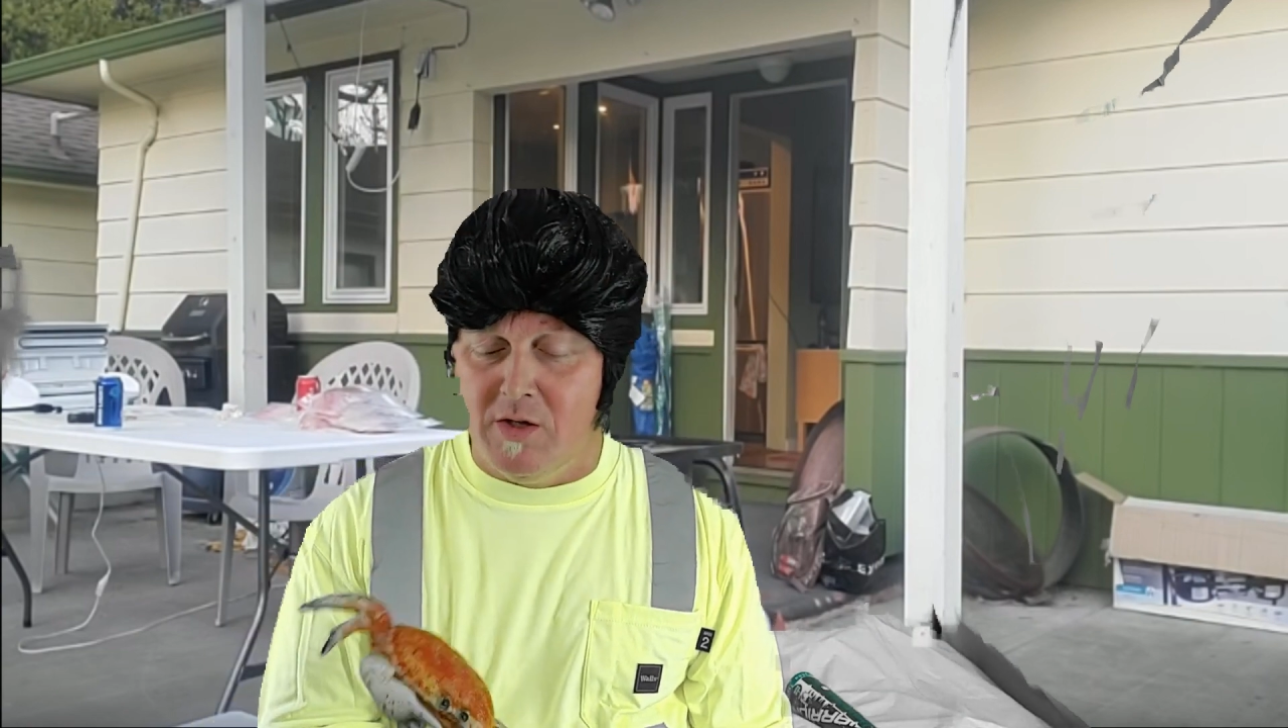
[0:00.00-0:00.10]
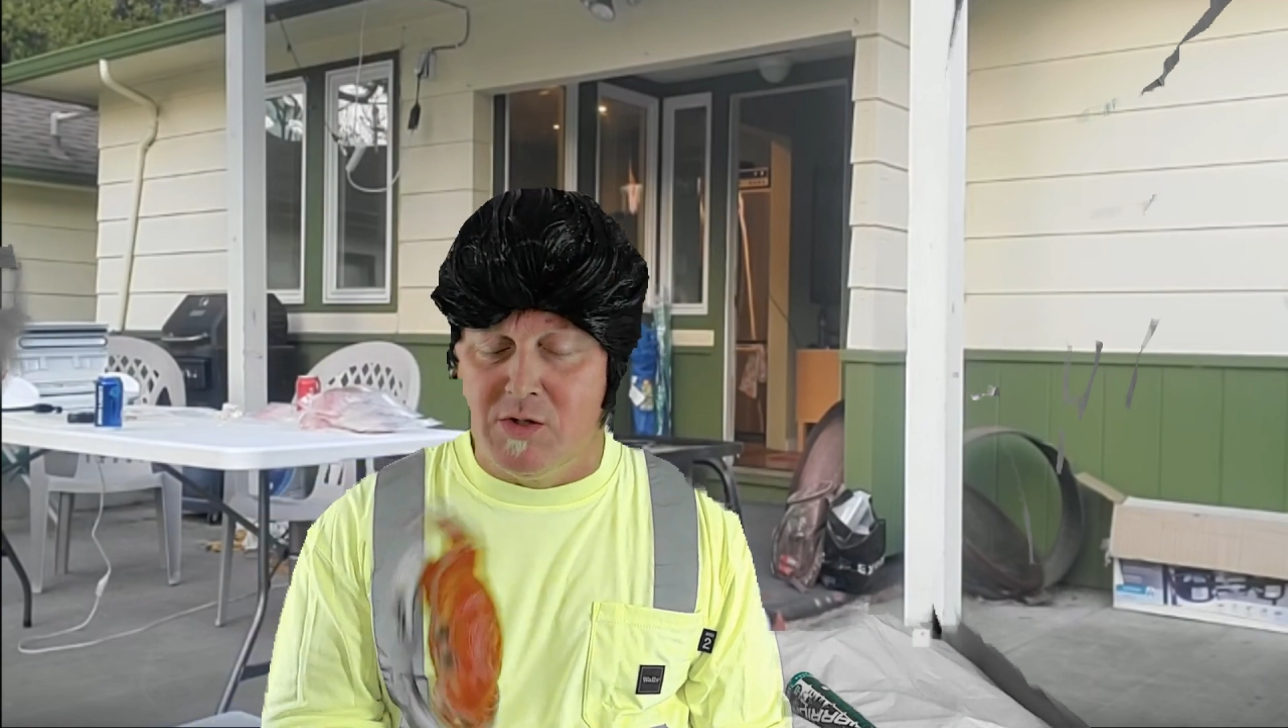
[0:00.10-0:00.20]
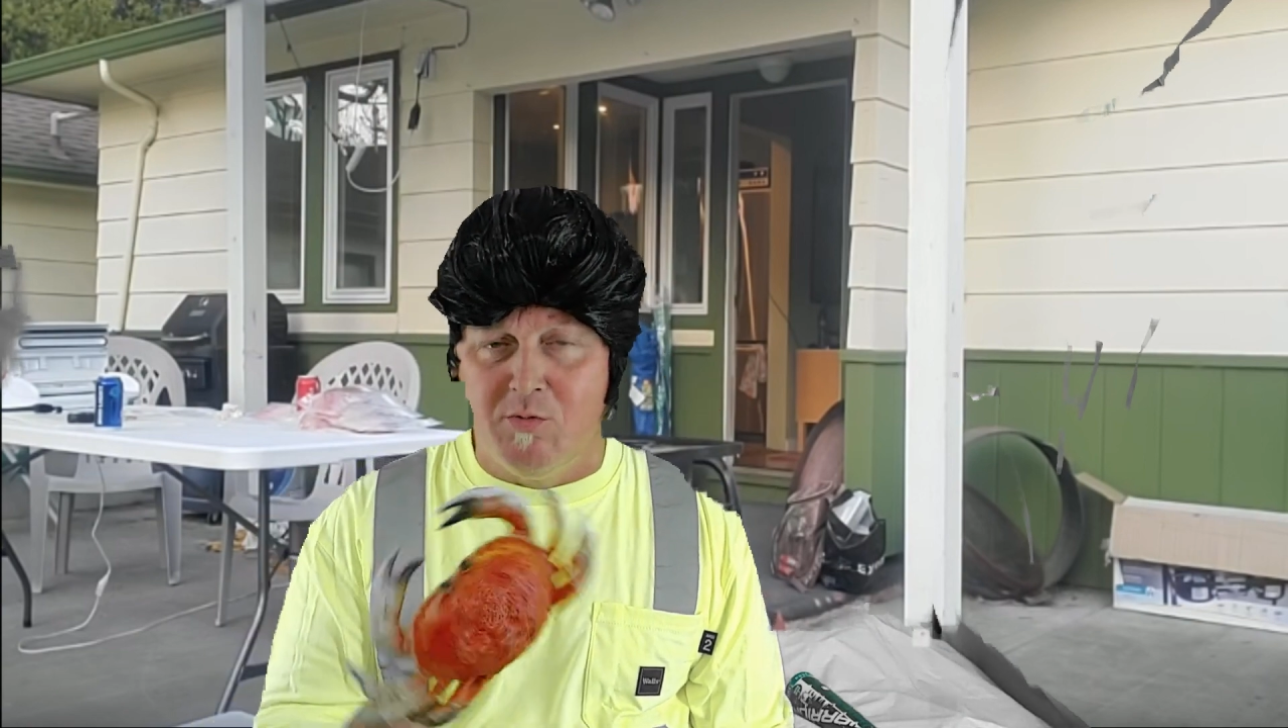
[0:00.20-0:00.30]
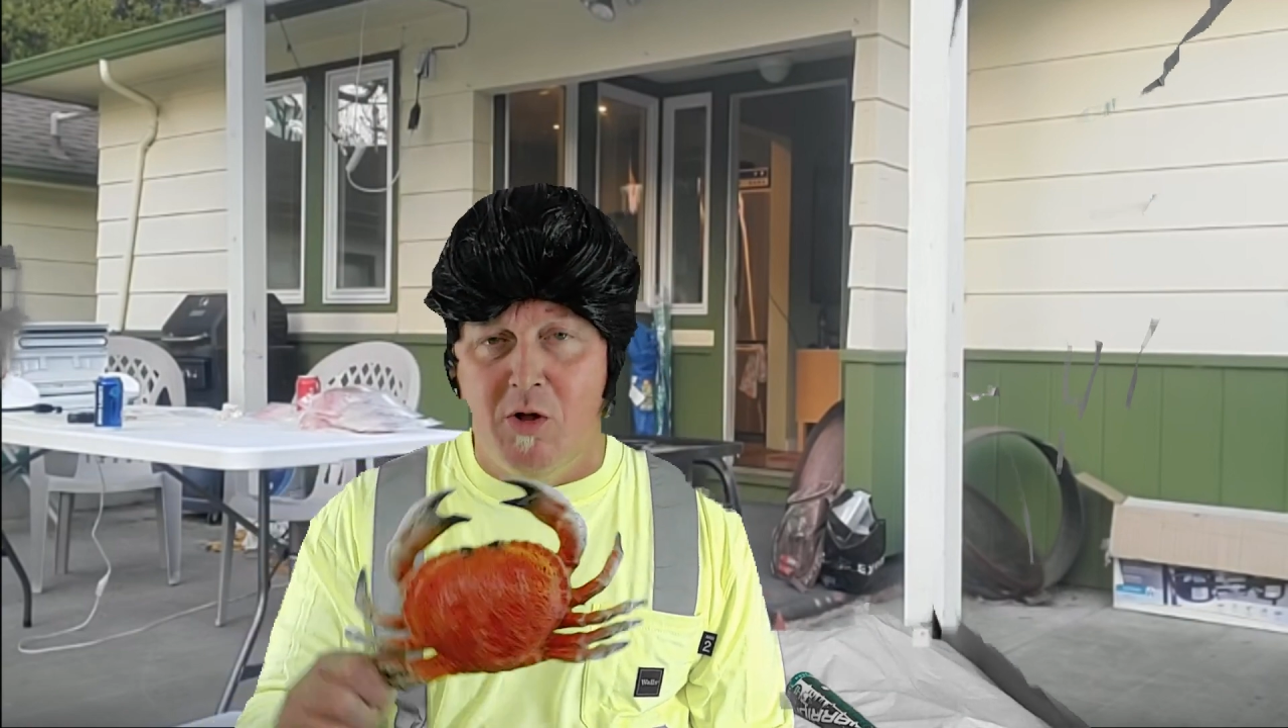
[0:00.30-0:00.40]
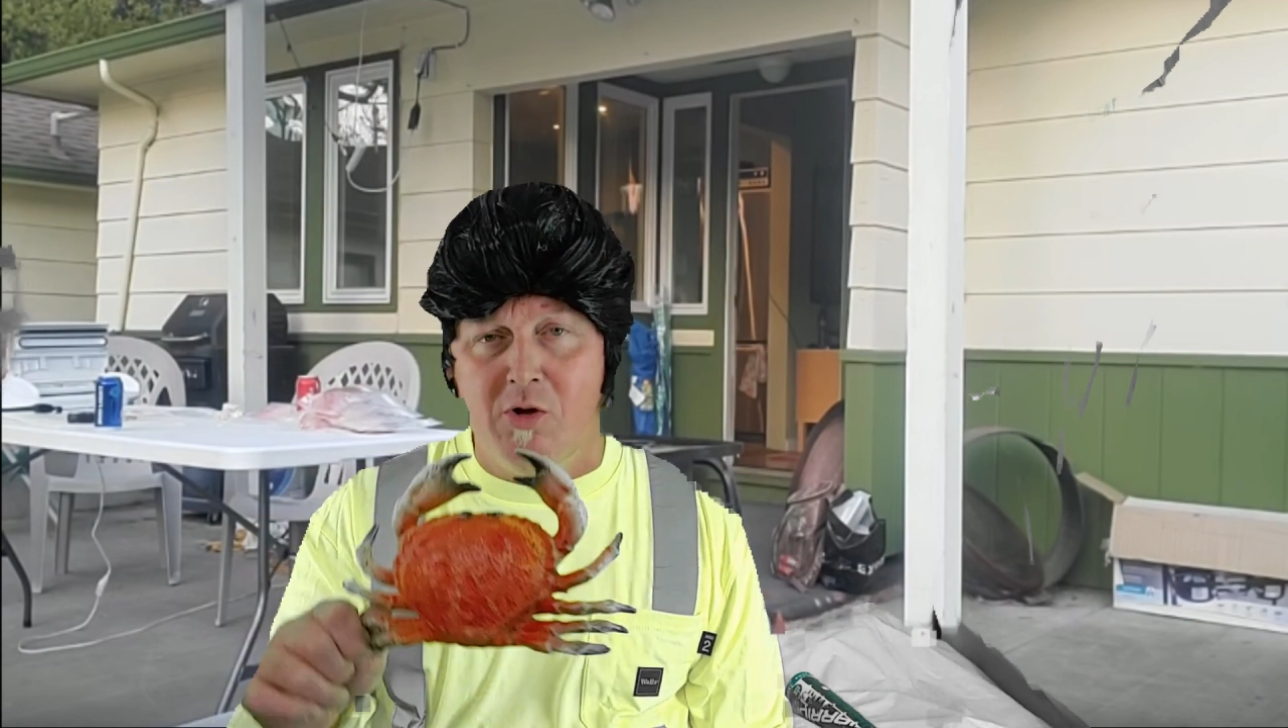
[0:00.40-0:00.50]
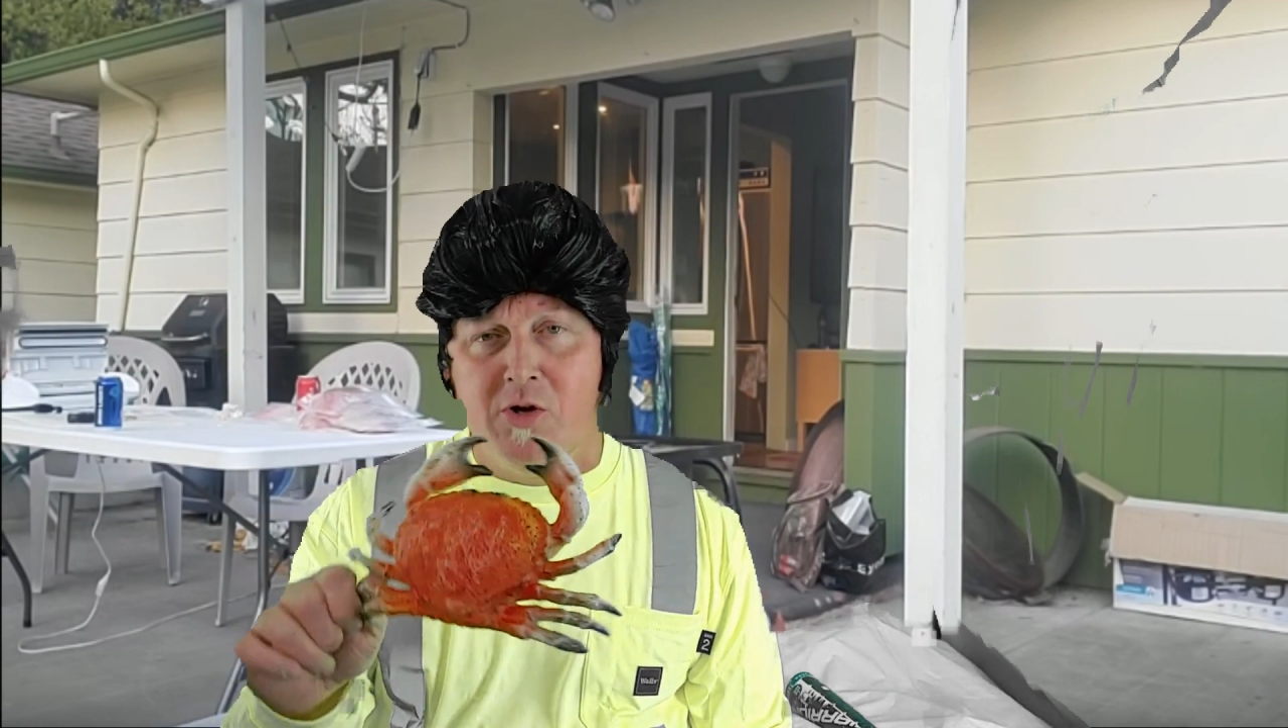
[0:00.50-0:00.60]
smaller